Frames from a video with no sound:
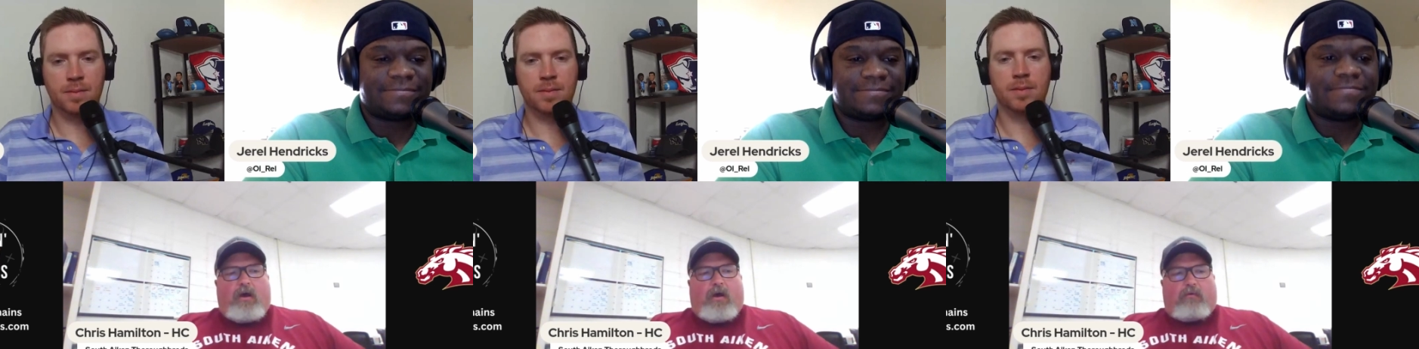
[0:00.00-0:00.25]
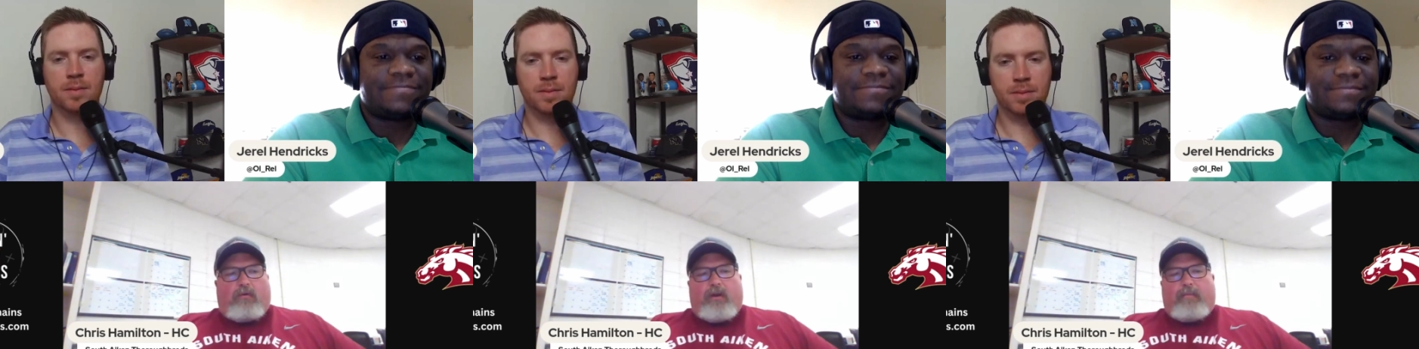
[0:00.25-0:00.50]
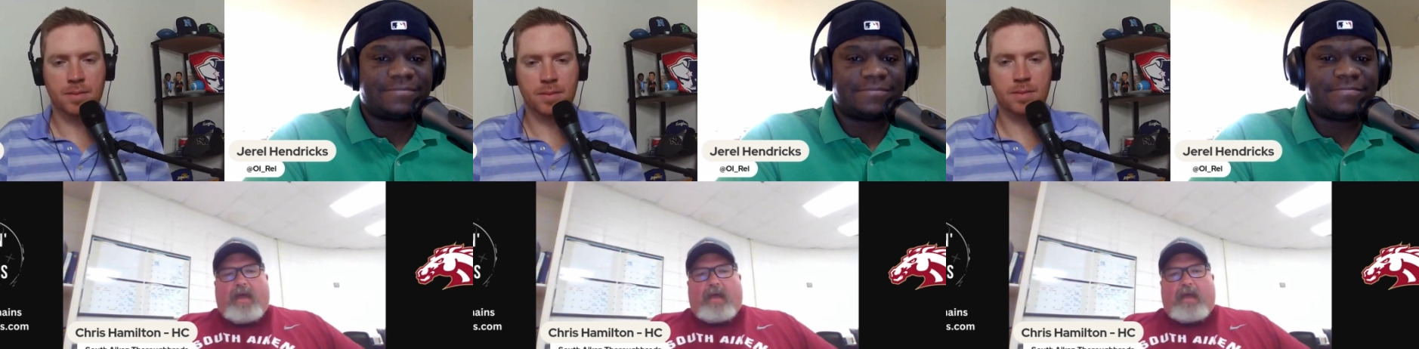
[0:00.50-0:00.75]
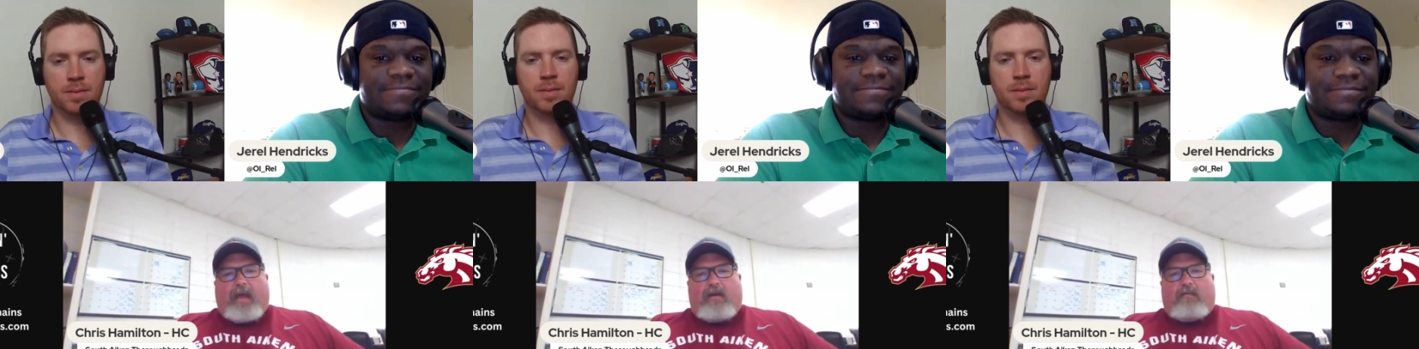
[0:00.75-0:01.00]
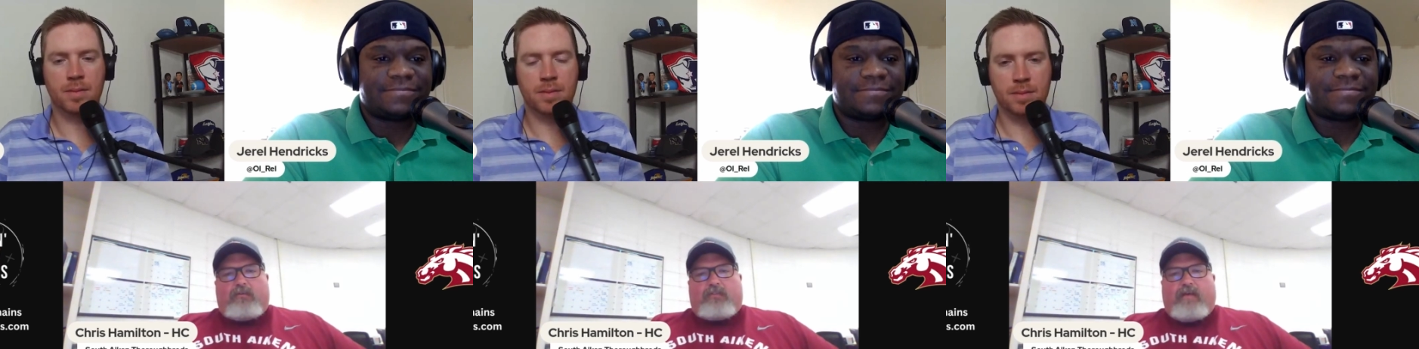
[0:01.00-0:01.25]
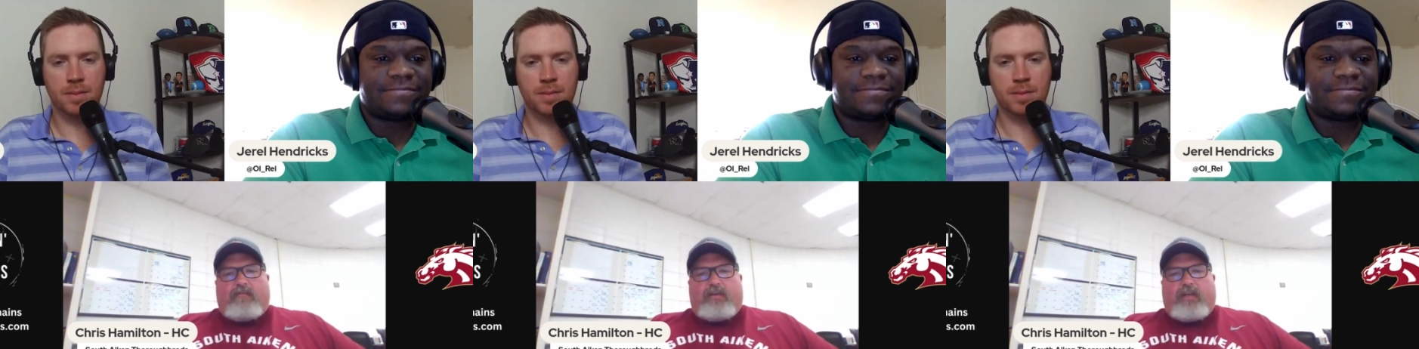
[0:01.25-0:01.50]
Speaker 1: Our running back had over
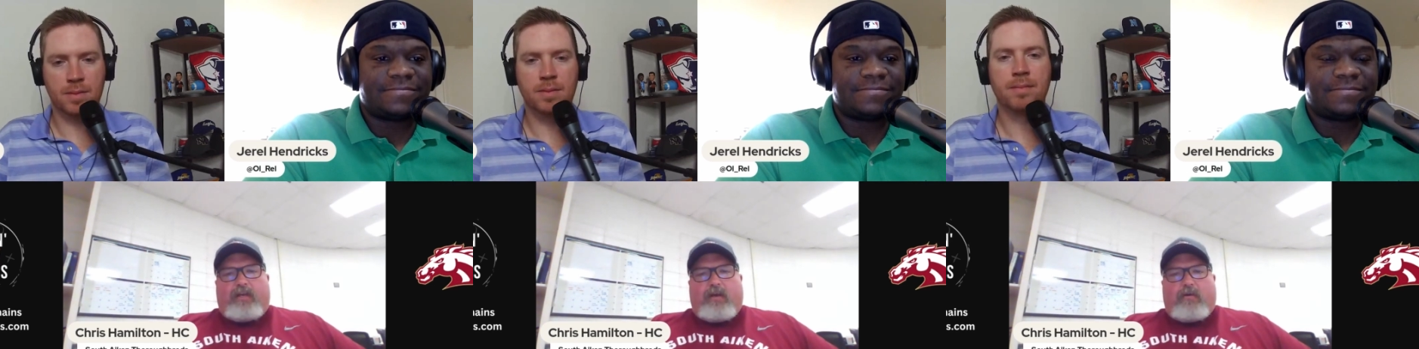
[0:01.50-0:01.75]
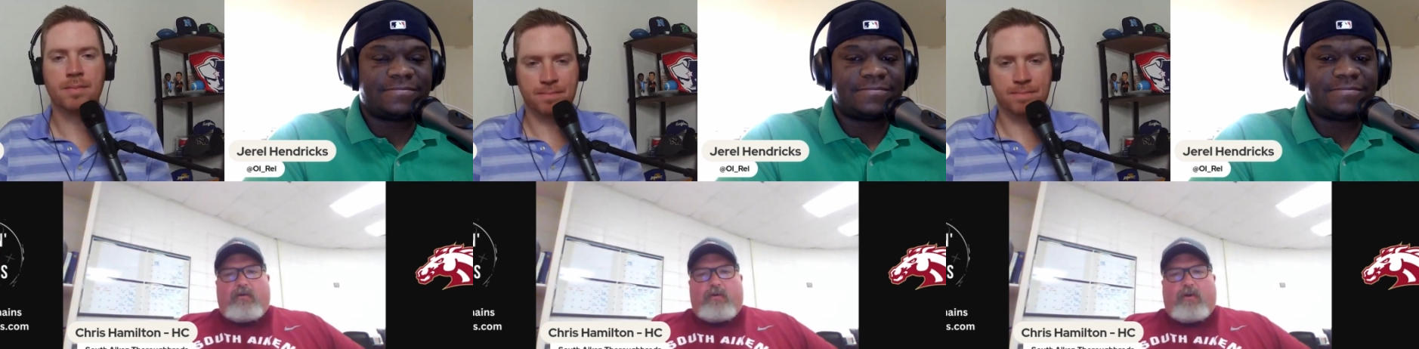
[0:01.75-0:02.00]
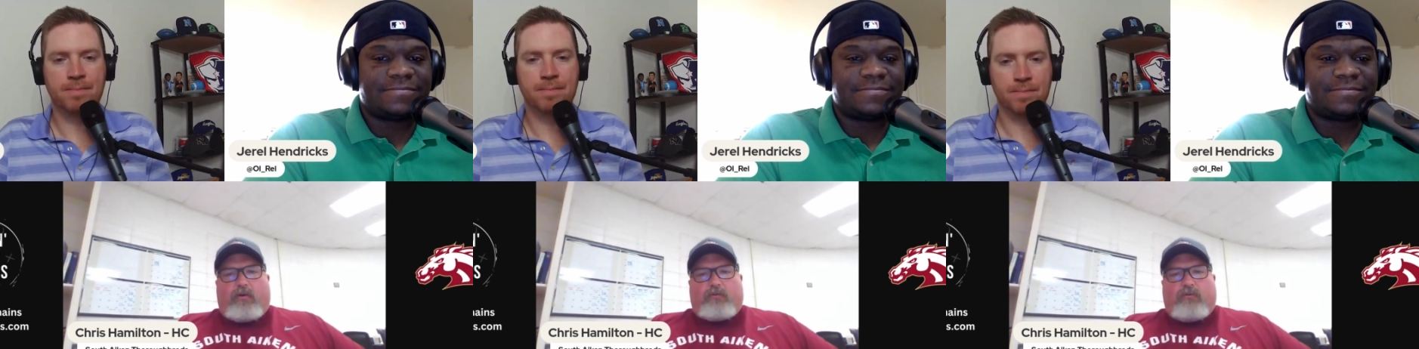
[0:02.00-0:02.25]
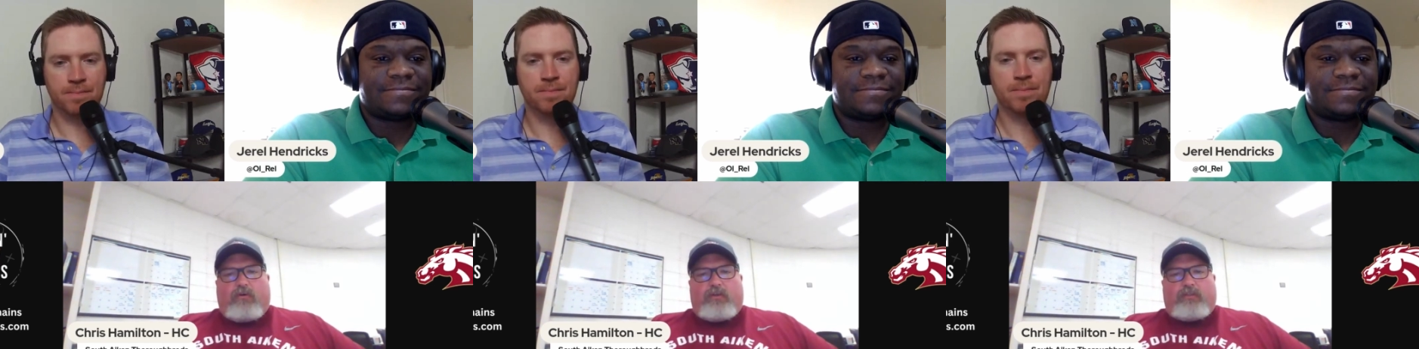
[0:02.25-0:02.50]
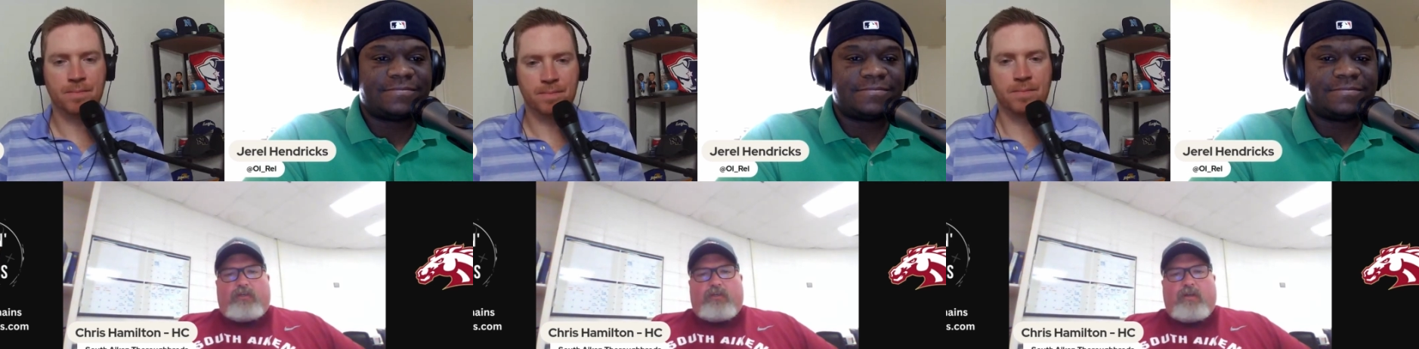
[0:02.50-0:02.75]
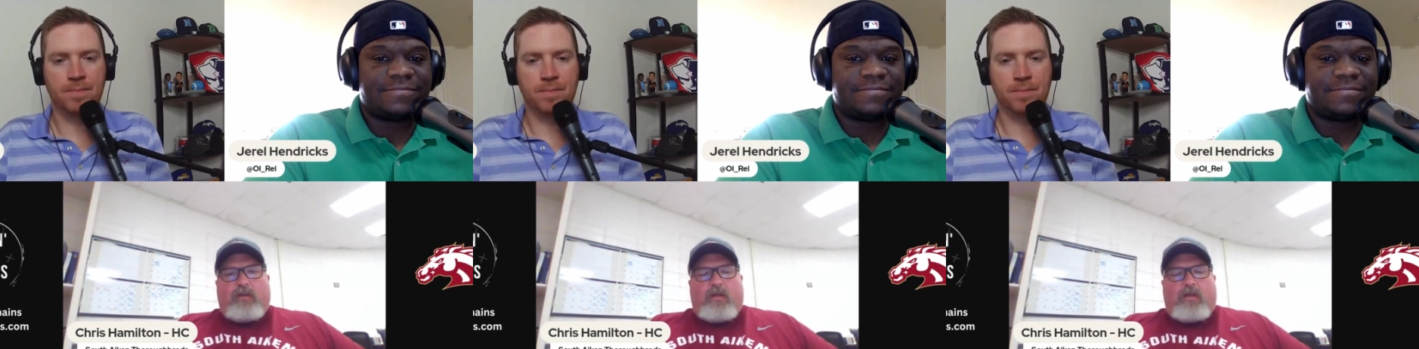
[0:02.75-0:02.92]
seventeen hundred yards rushing.